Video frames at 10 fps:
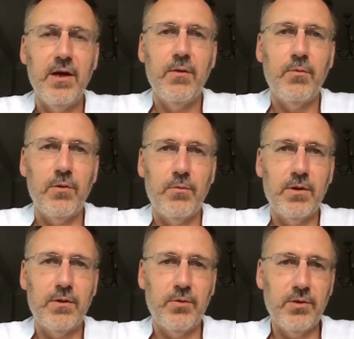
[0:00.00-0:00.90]

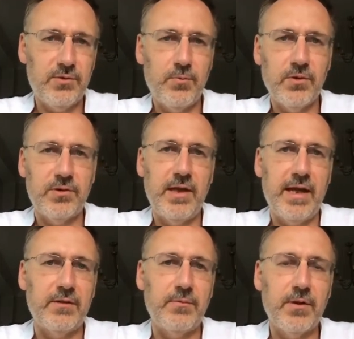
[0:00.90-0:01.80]
What's
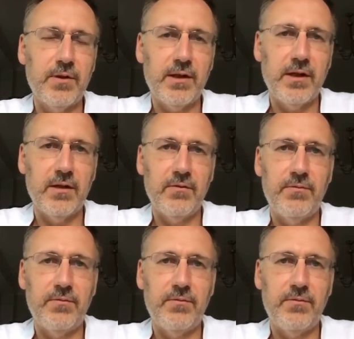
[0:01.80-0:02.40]
next? What are the kind of